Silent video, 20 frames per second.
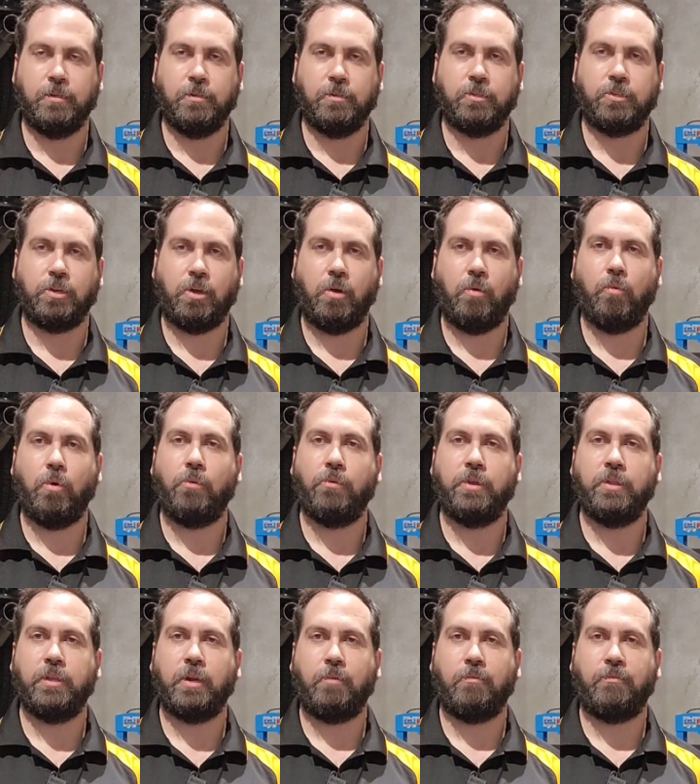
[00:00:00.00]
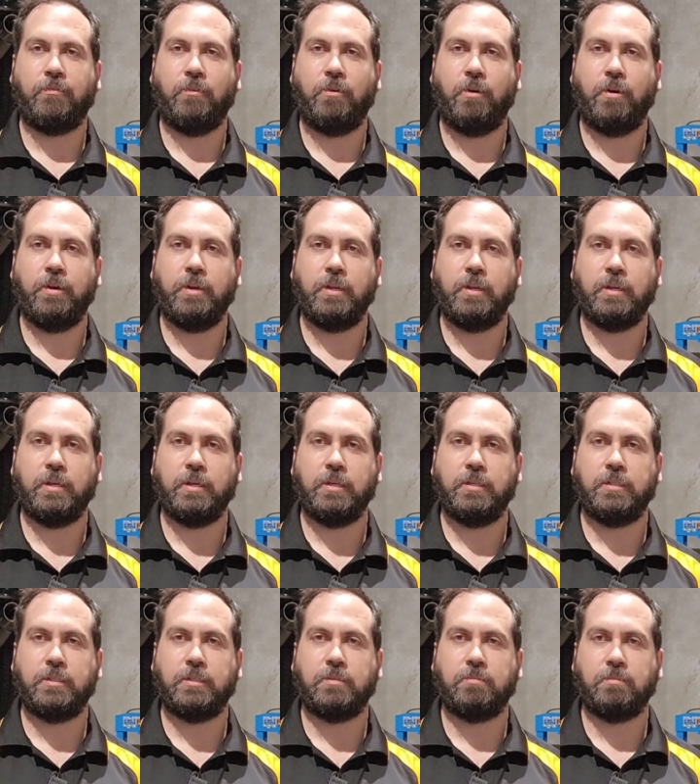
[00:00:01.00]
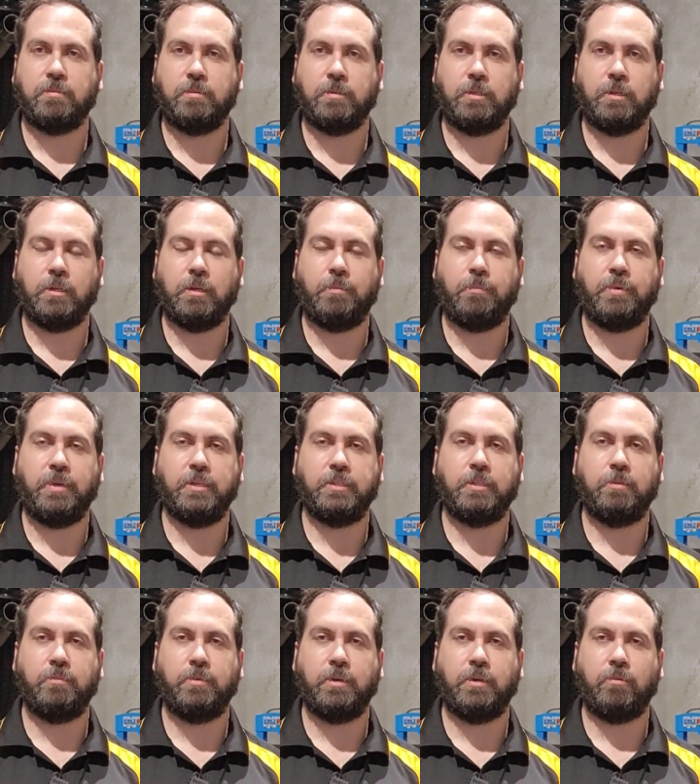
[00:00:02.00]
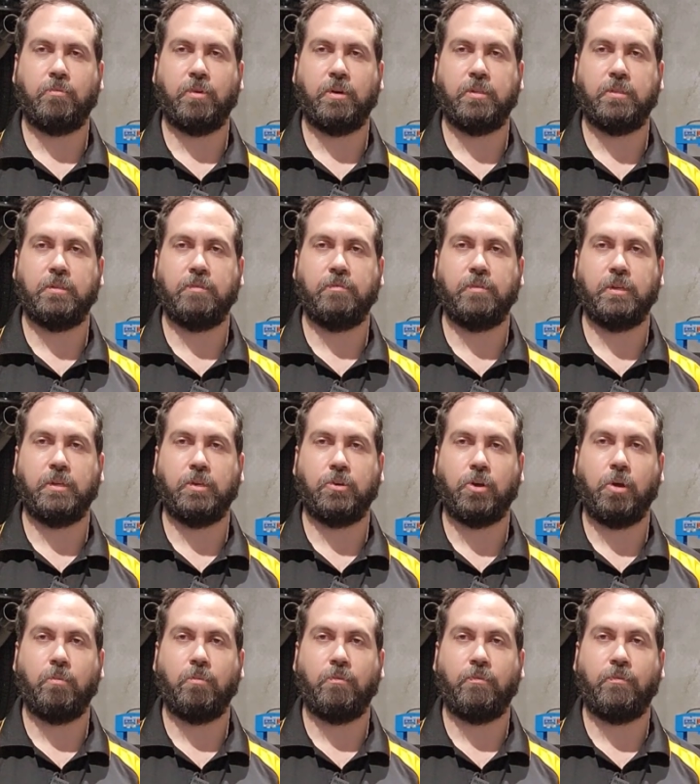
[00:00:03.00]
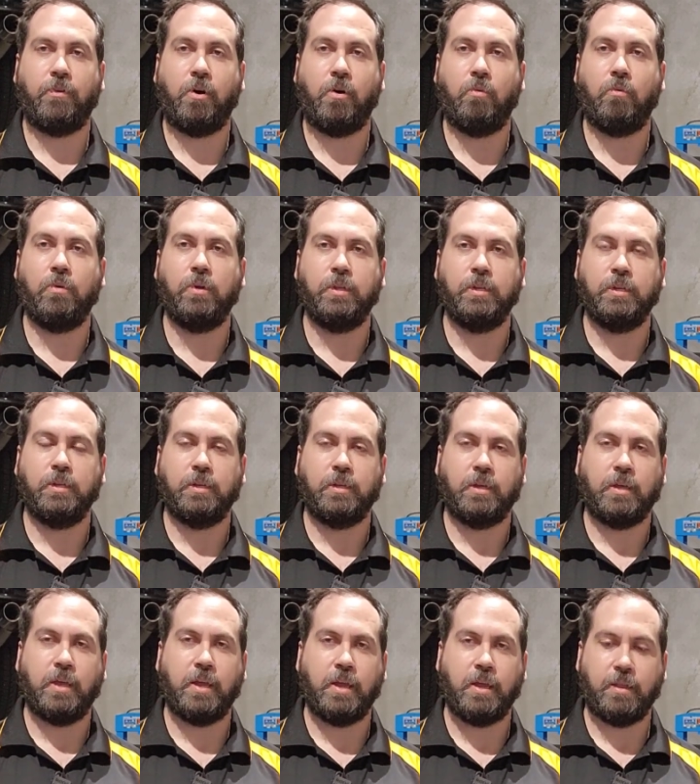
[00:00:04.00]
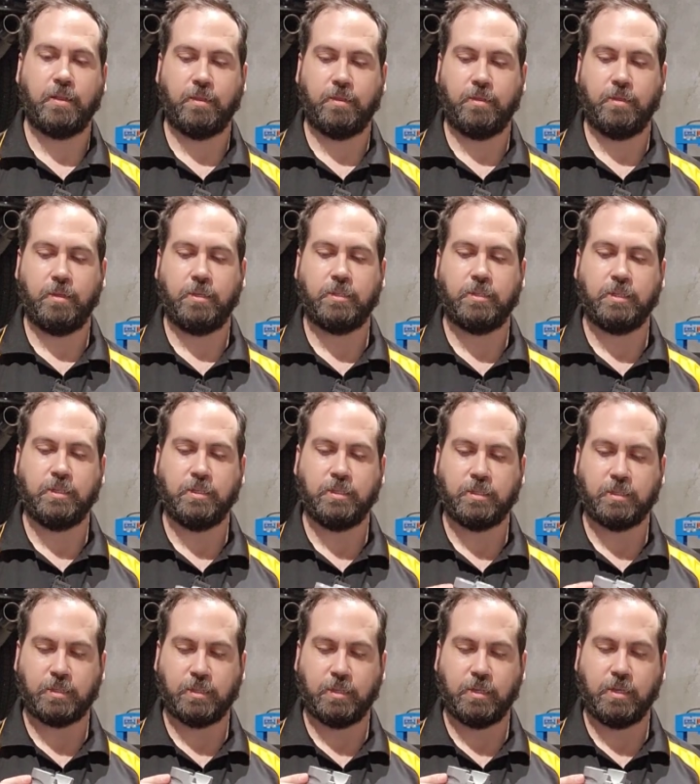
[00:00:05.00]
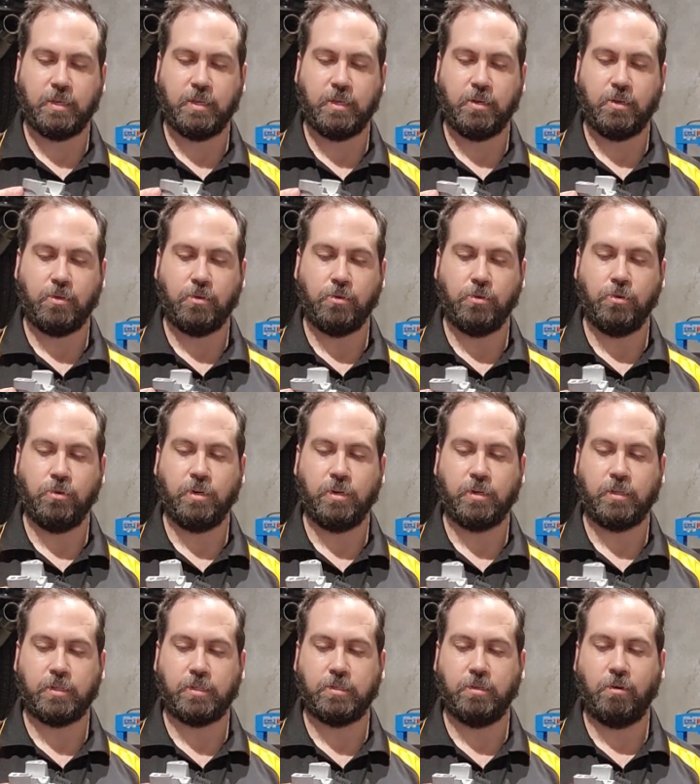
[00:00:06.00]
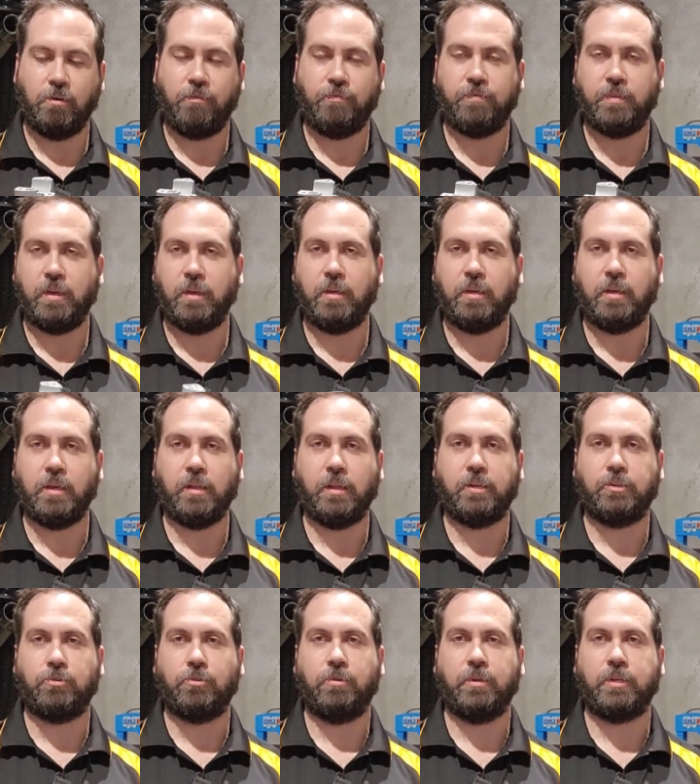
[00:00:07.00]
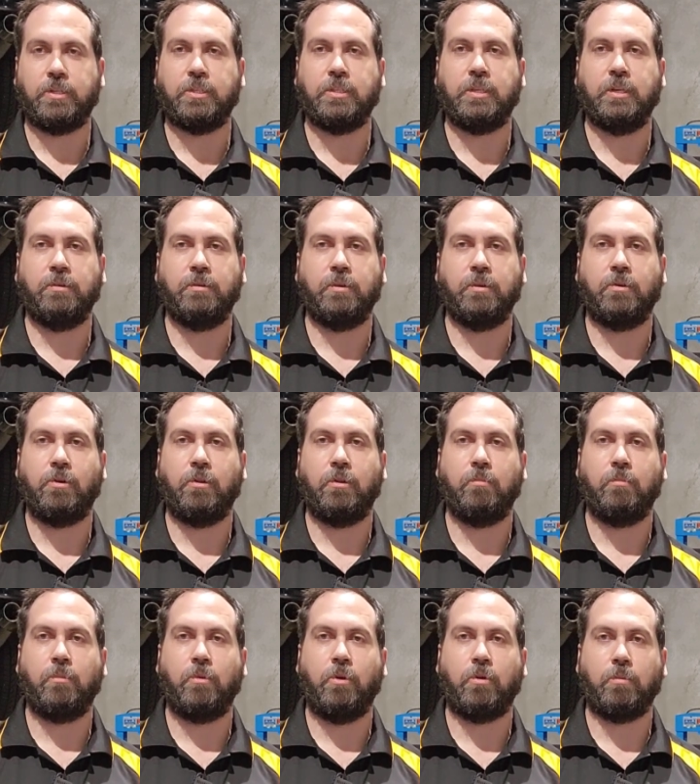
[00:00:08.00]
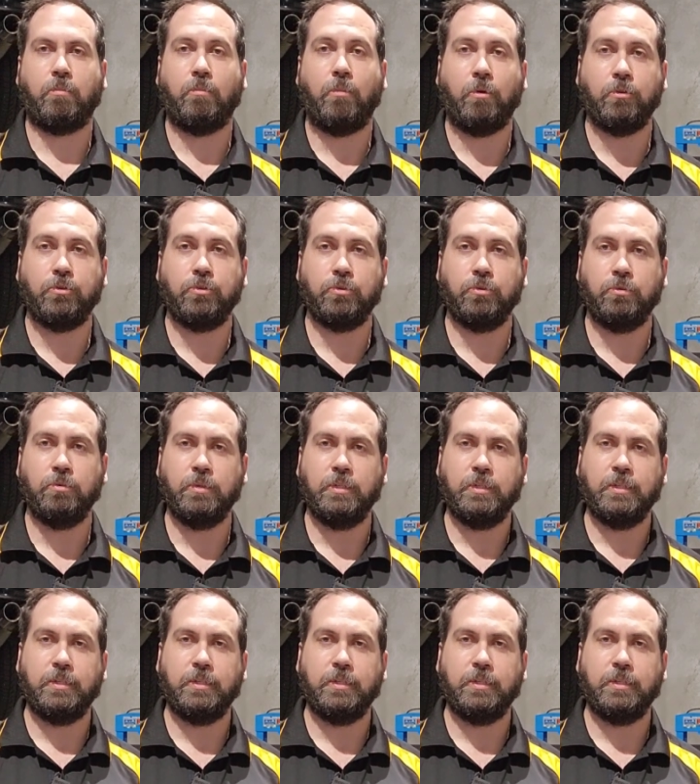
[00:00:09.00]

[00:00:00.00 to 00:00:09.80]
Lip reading: So what we ended up finding is it appears to be a relatively common fault, and this is the unit itself, the electronic steering column lock module.